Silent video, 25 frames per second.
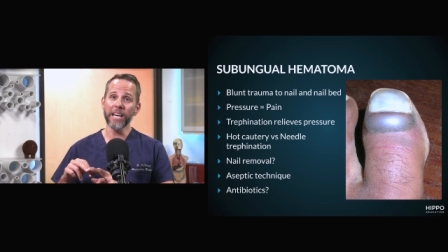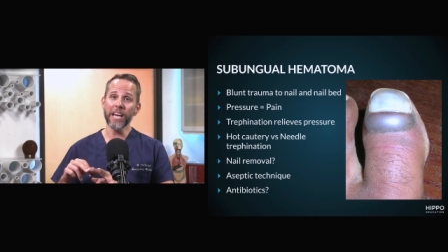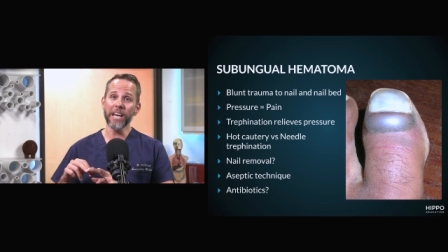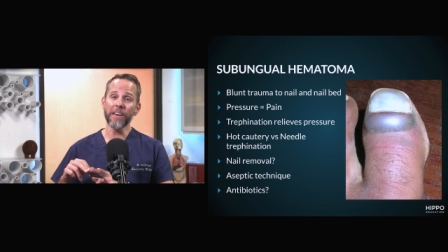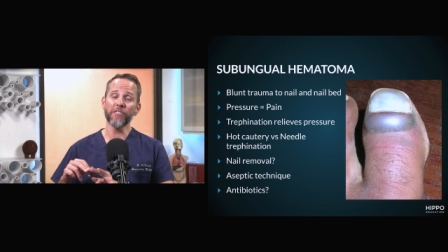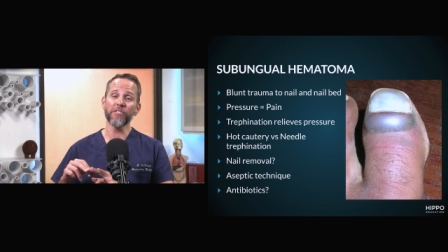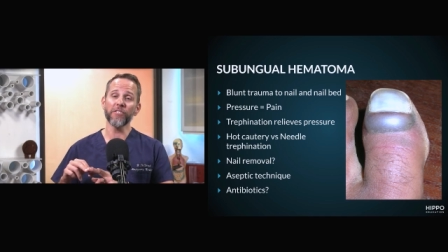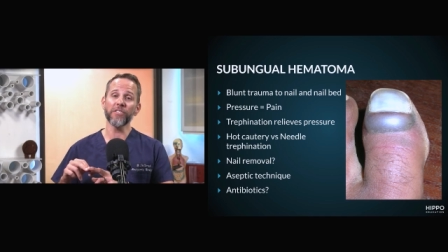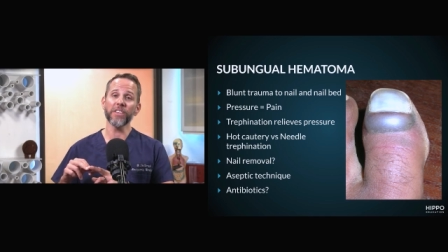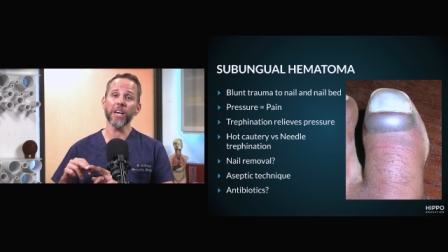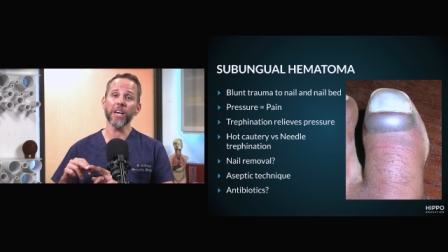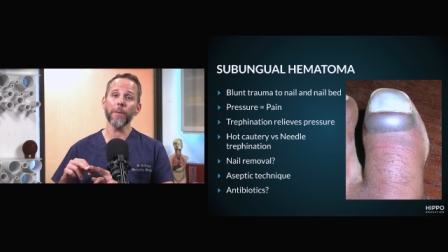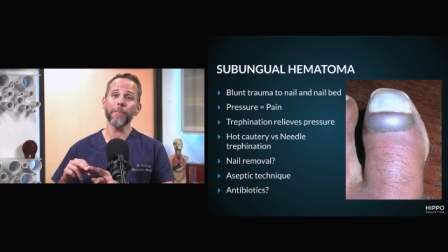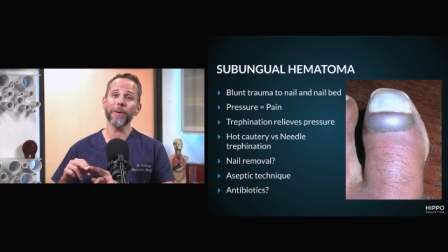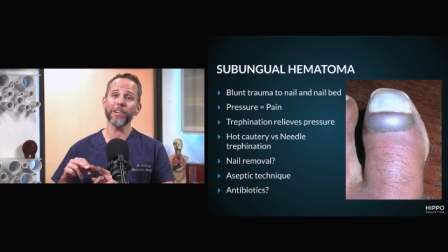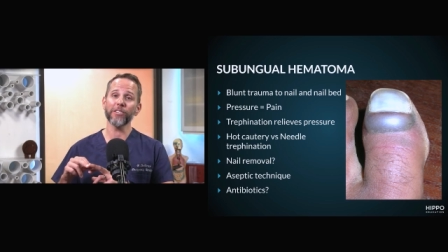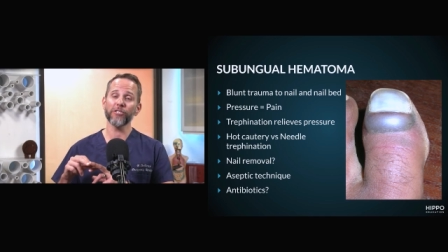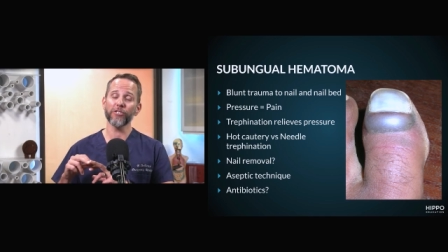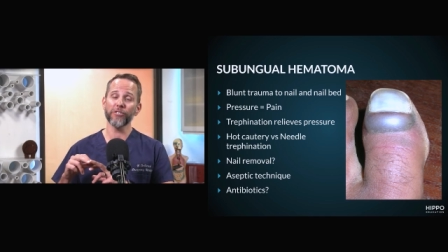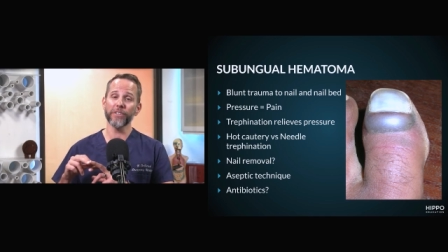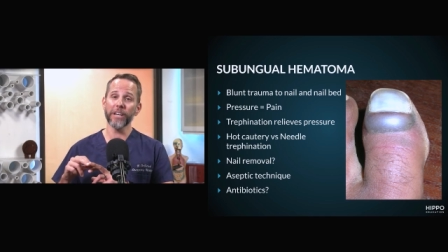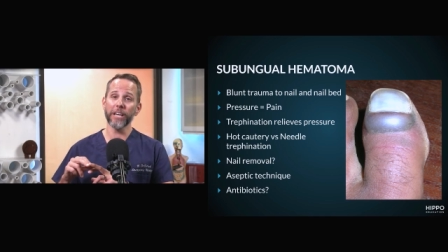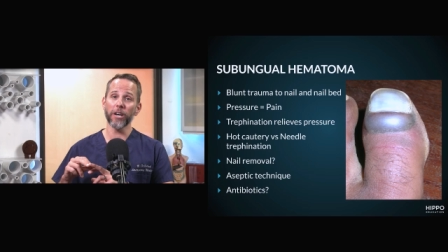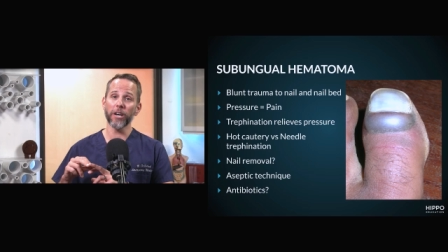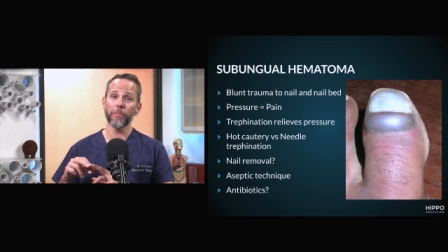If you think
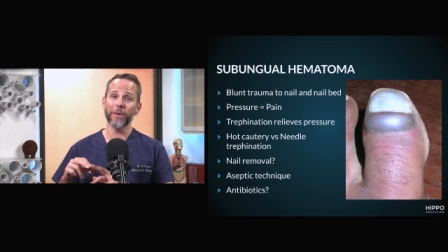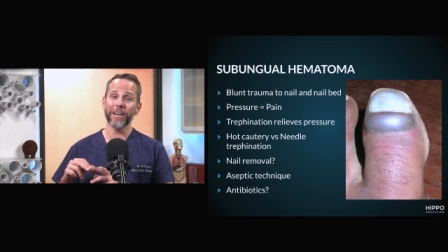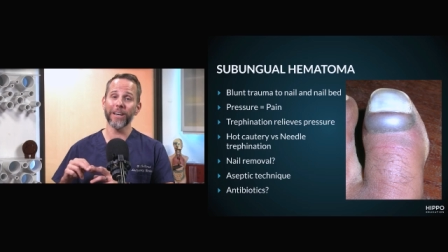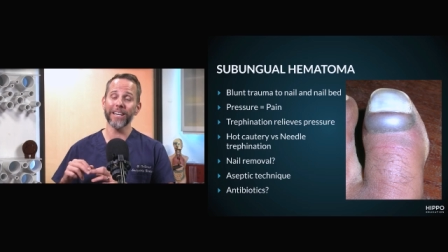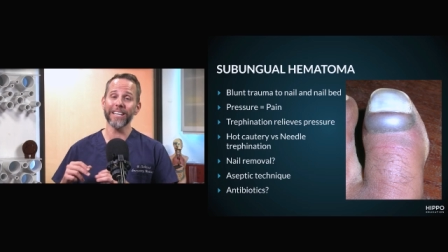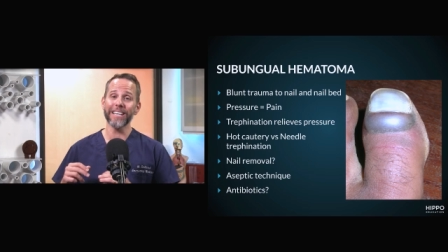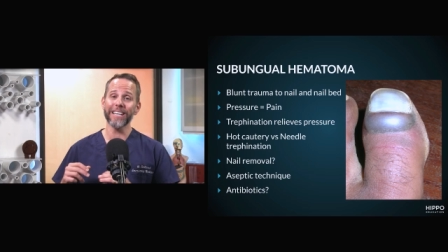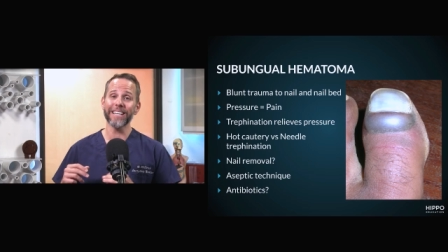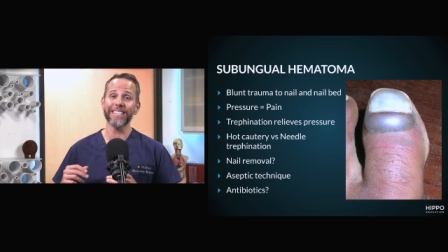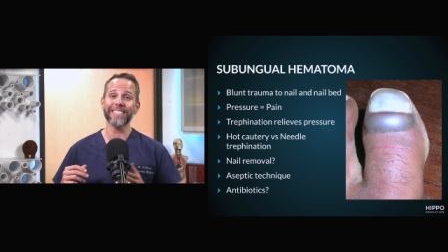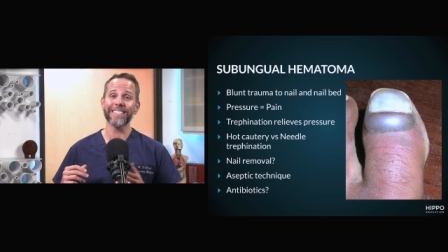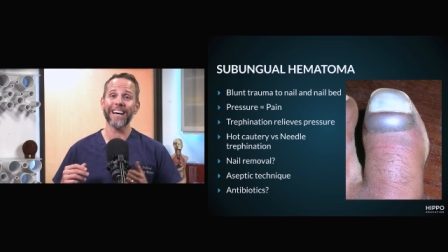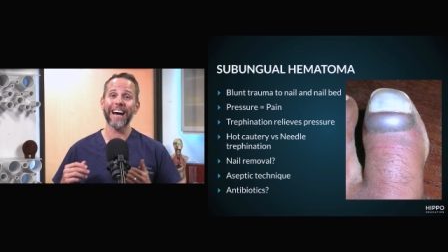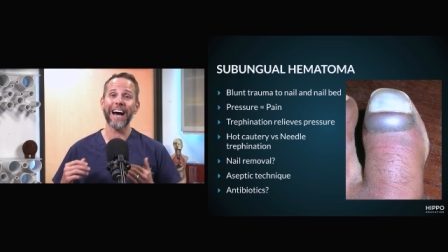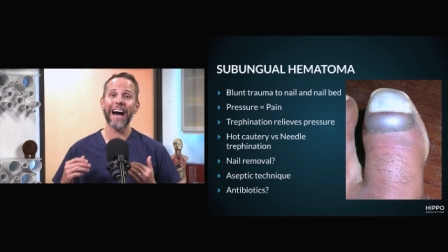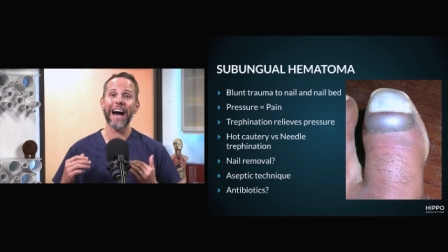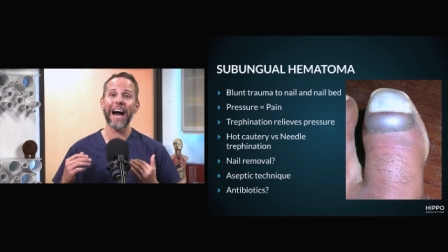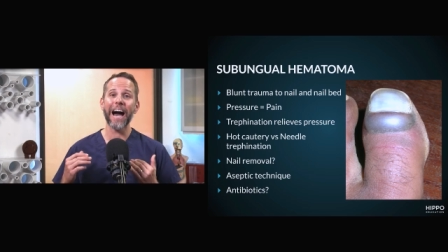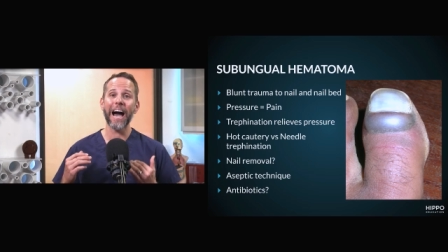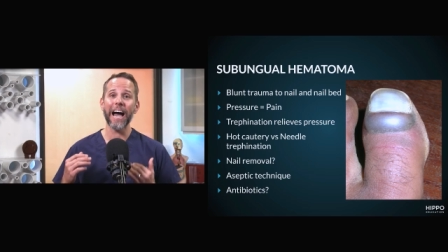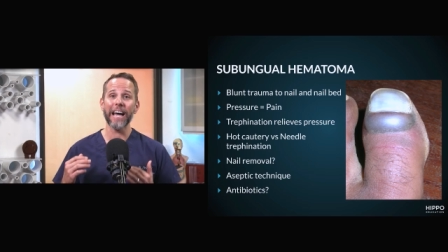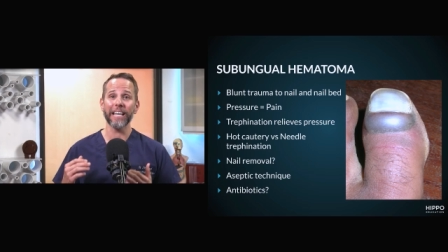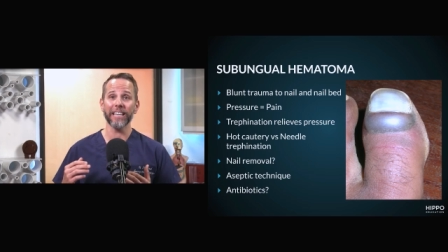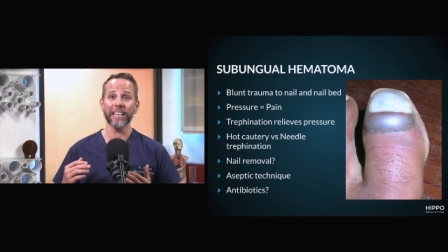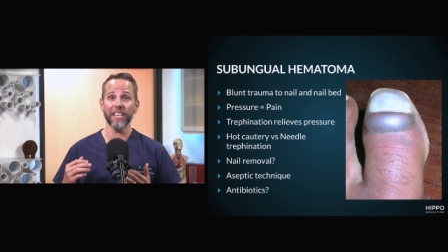about your nail bed, it's
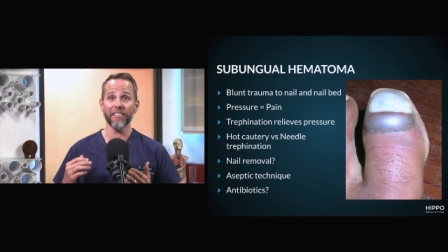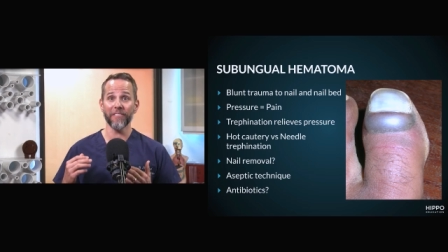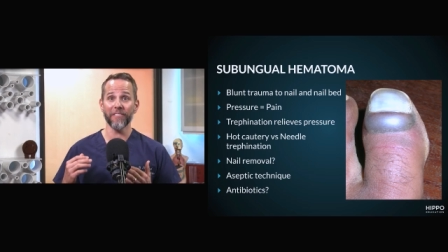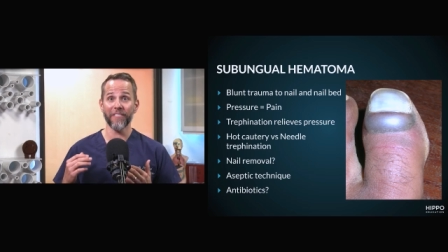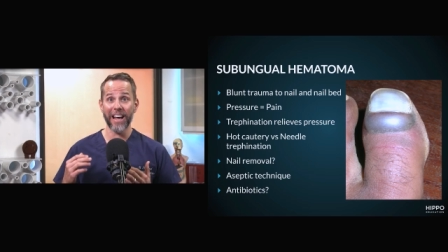highly